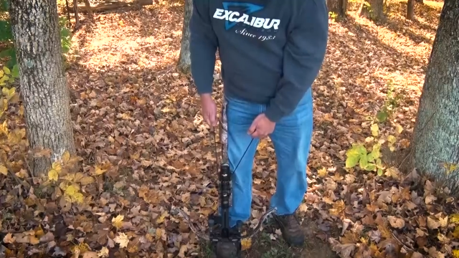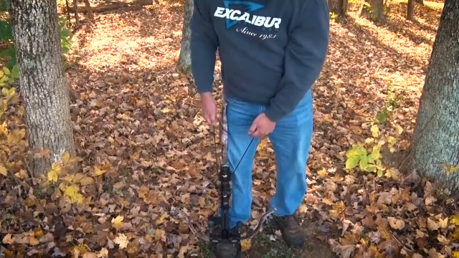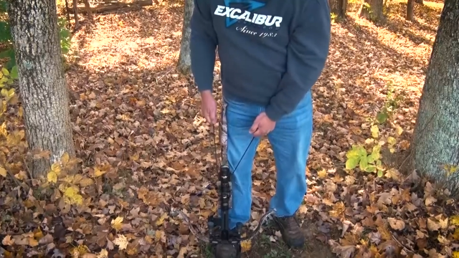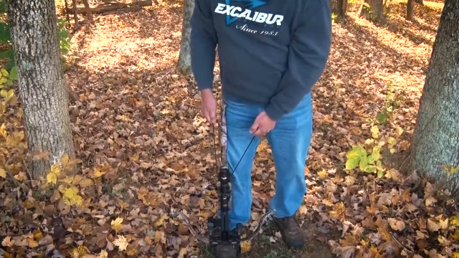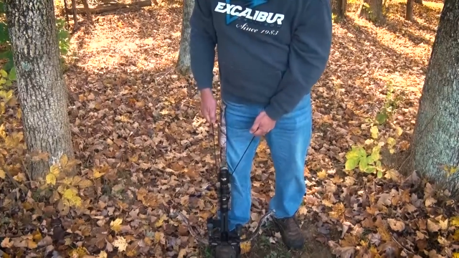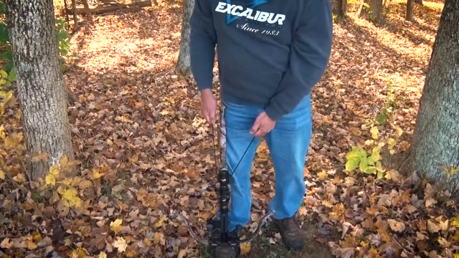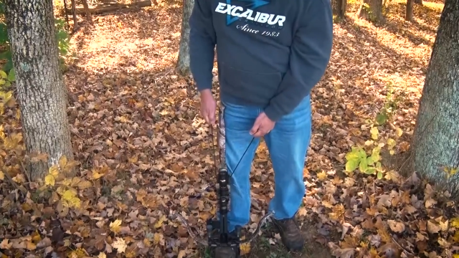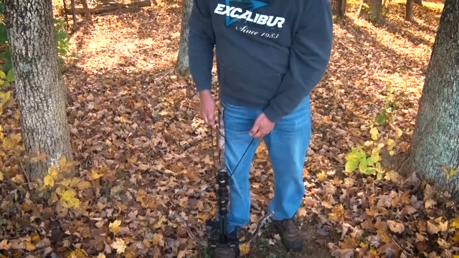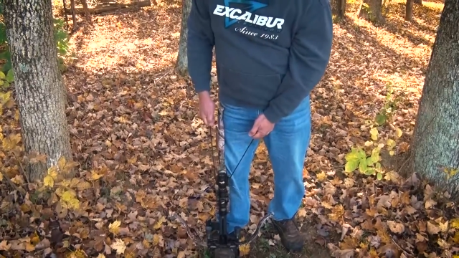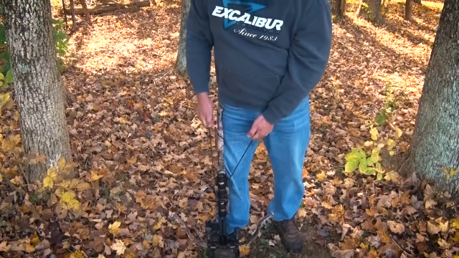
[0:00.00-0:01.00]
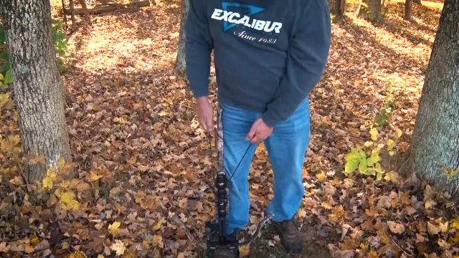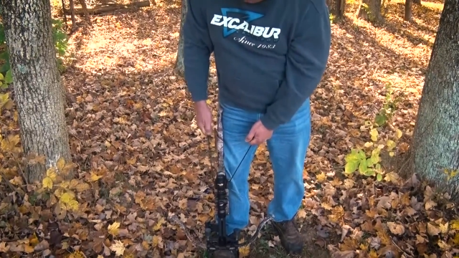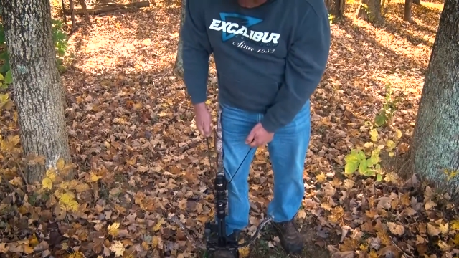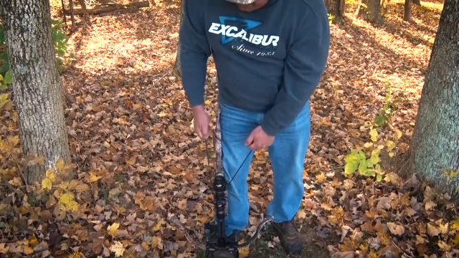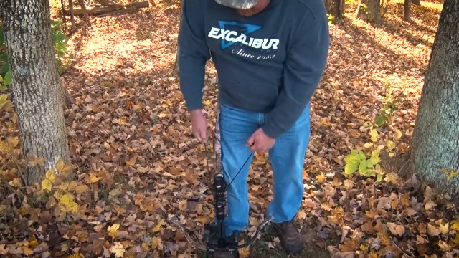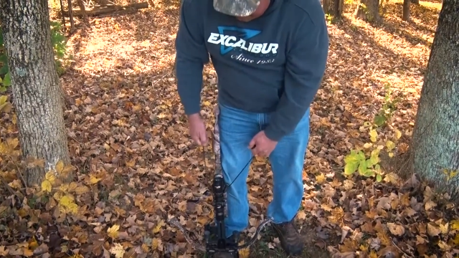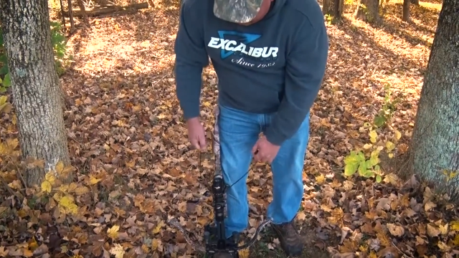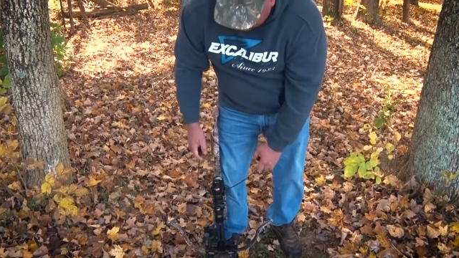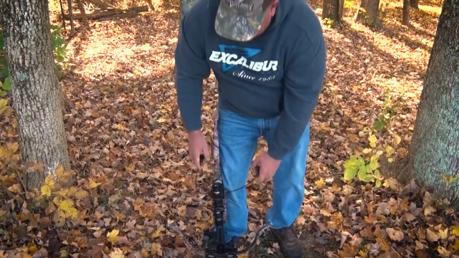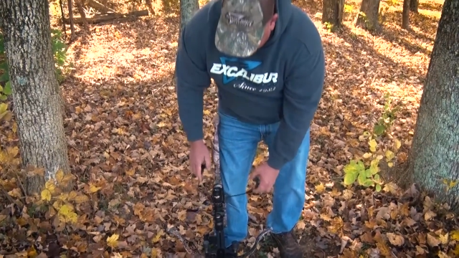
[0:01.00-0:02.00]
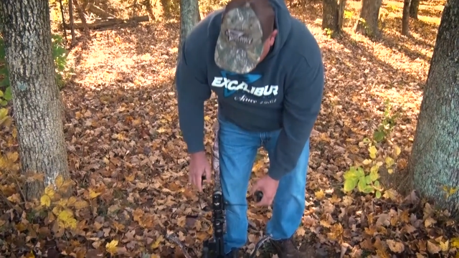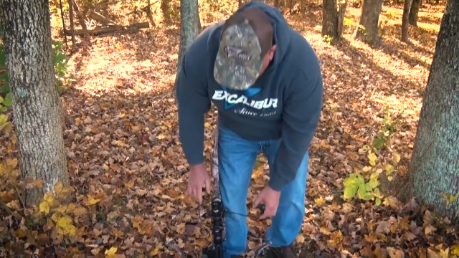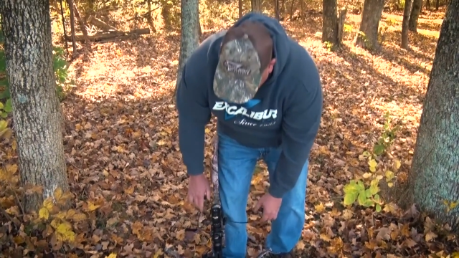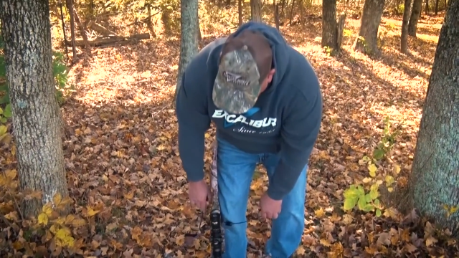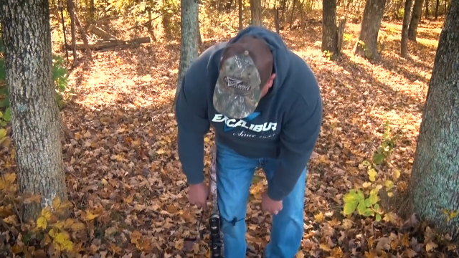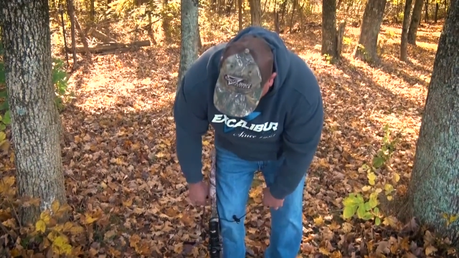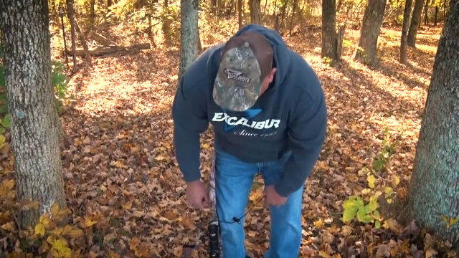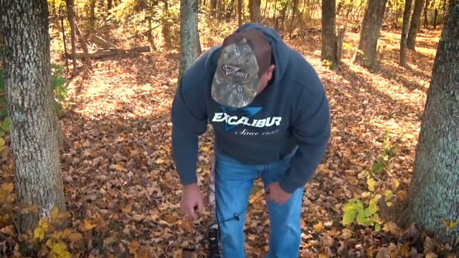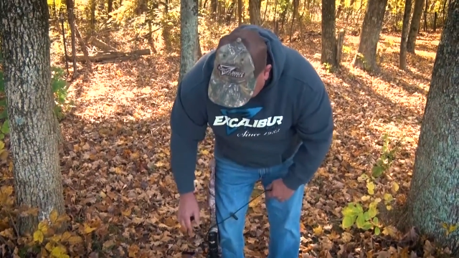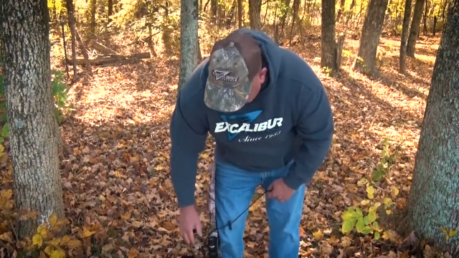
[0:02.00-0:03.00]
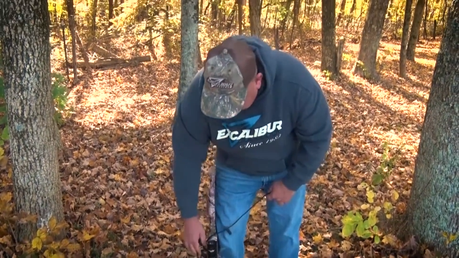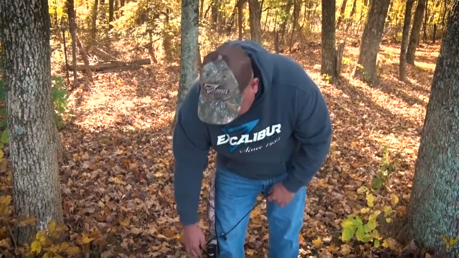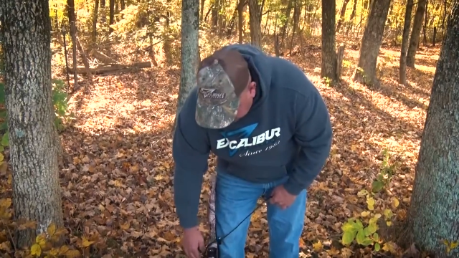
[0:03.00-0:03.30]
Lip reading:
(no speaker visible)